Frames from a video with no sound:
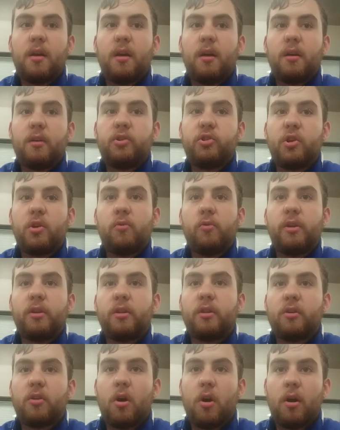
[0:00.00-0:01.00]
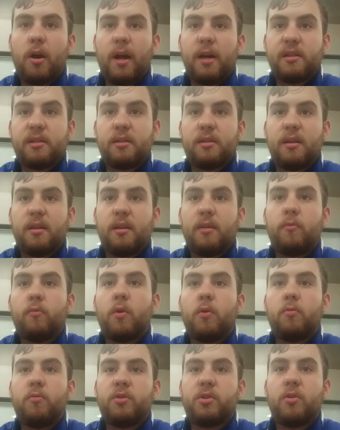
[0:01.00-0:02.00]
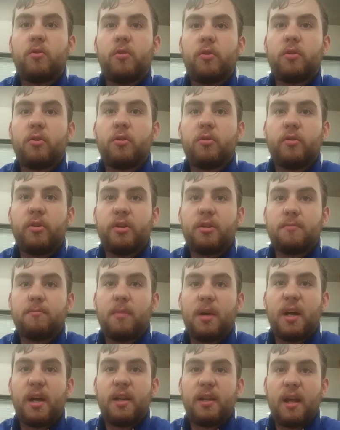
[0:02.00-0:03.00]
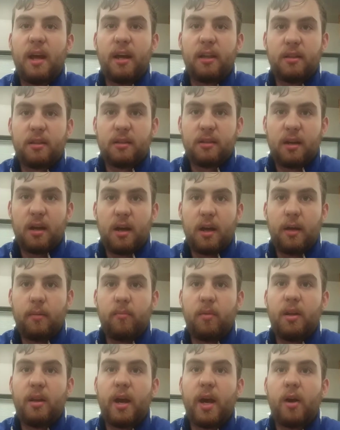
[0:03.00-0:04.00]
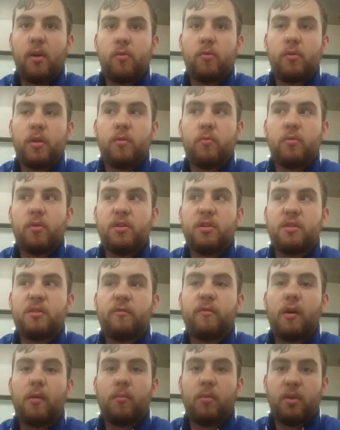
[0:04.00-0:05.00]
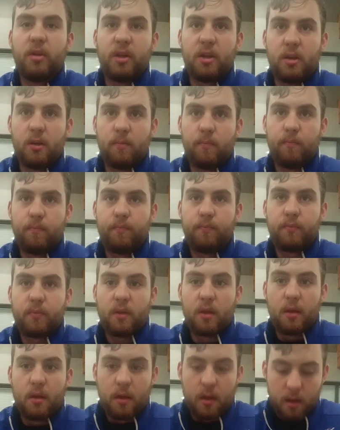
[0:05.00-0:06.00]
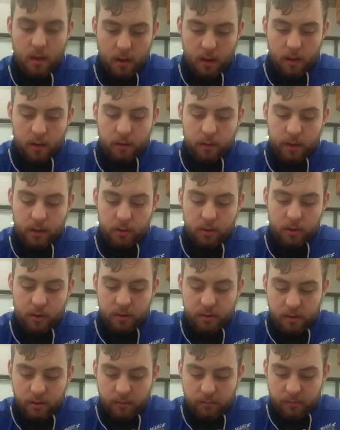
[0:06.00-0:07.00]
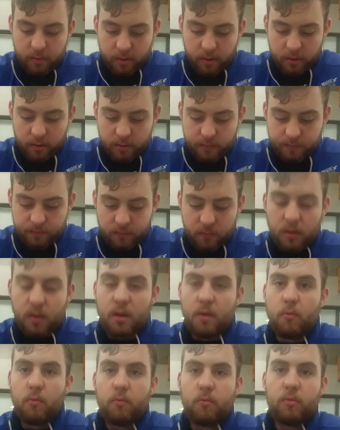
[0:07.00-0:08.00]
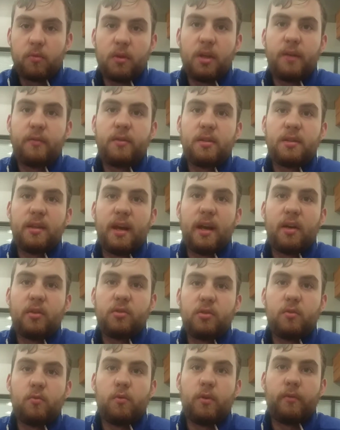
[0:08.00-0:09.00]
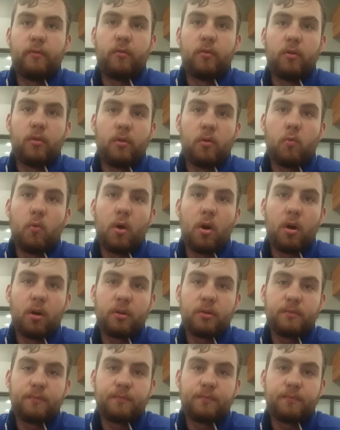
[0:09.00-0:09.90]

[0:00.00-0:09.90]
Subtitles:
showing the car accident, what was going through his mind at the time, and how it was fumbling him. Later on in the book, he left his house and went for a walk.